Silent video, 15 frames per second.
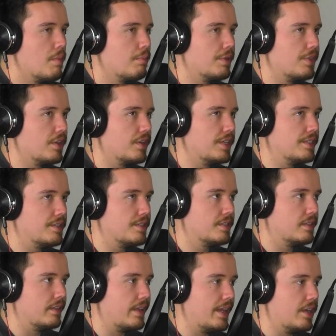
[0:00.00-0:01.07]
But there is
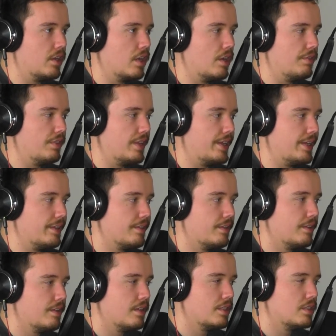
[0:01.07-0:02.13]
this layer of like
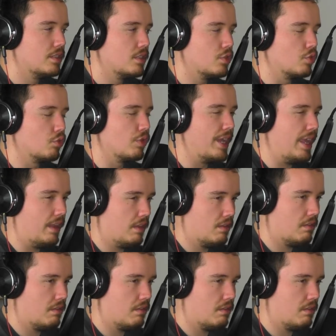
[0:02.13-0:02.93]
grit